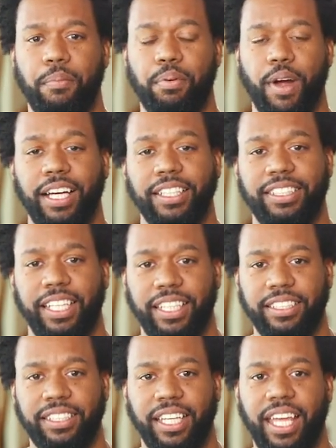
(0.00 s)

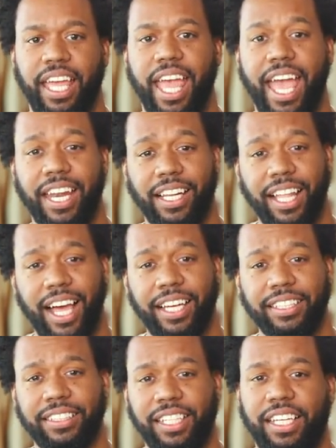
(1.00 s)
process,
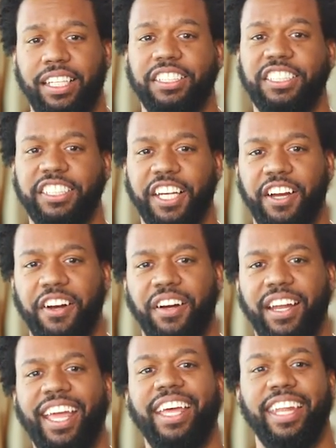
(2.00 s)
analyze, share,
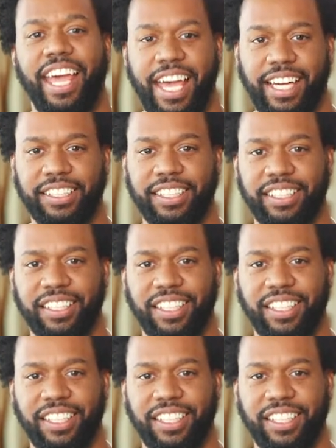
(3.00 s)
and act.